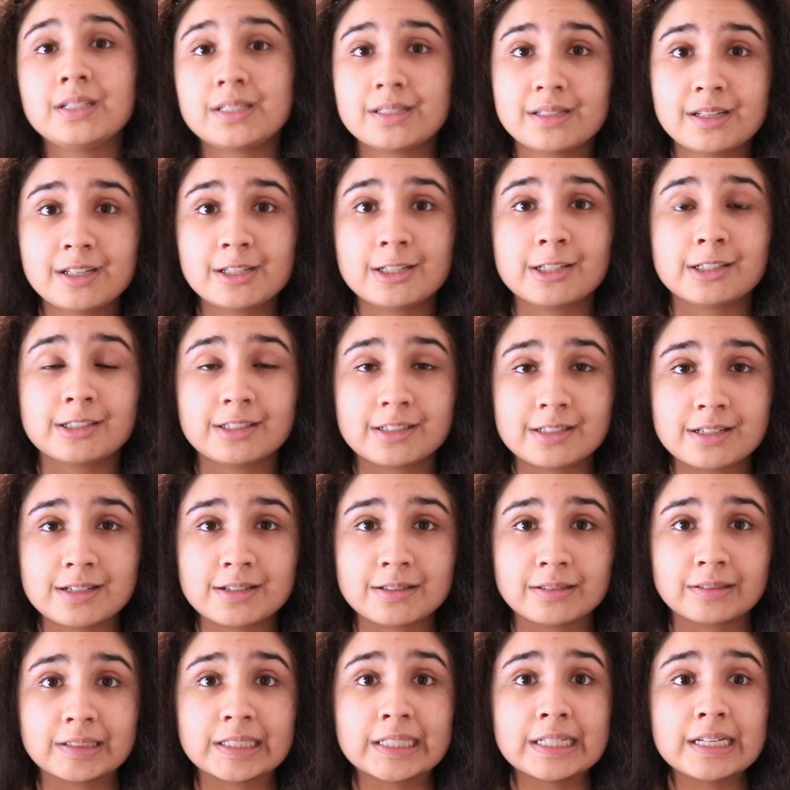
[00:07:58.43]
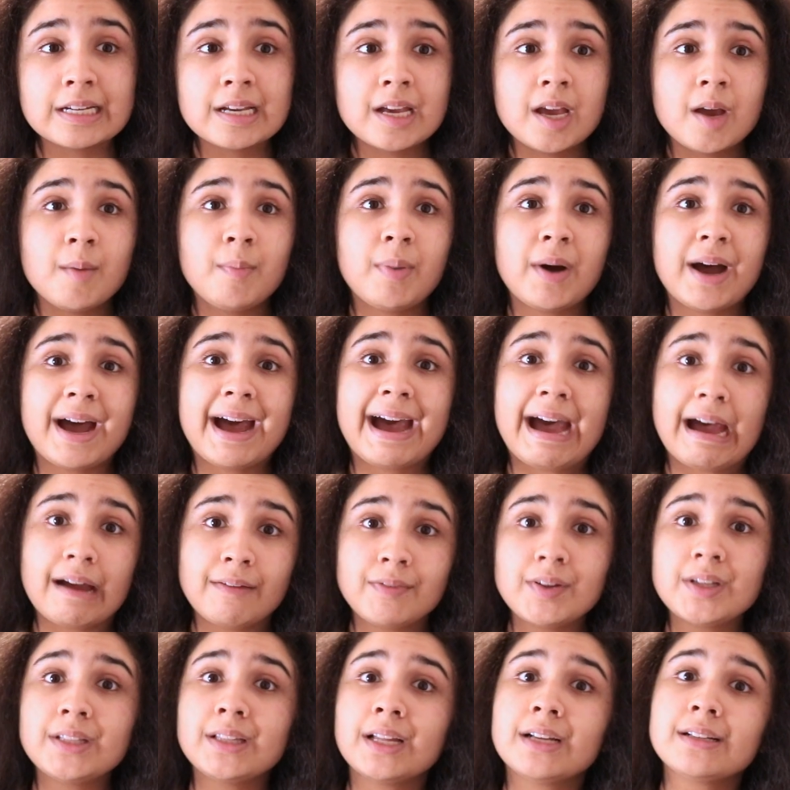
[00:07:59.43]
stages still. But
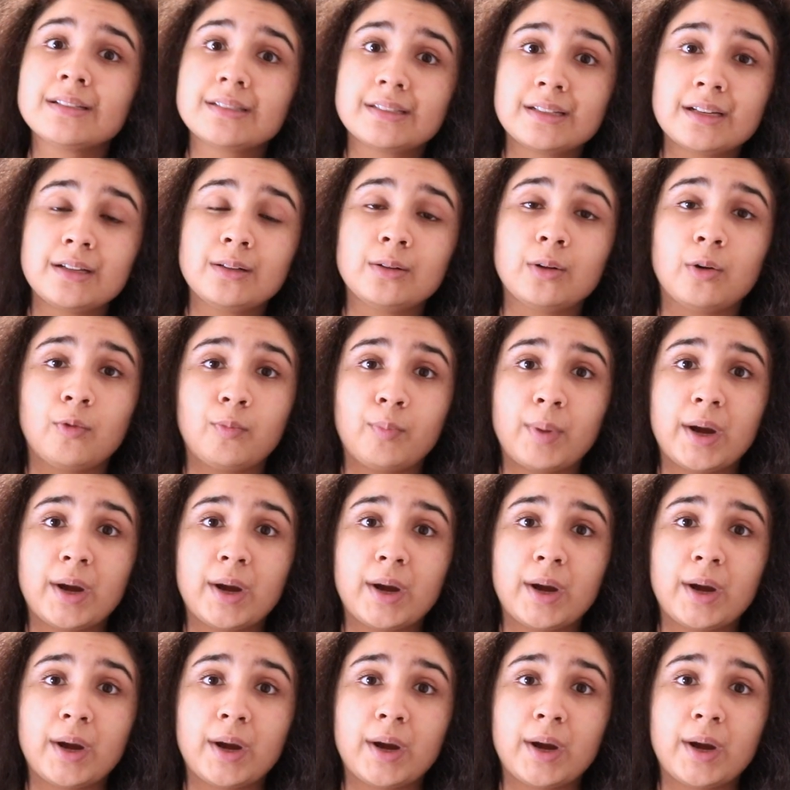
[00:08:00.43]
having that skill of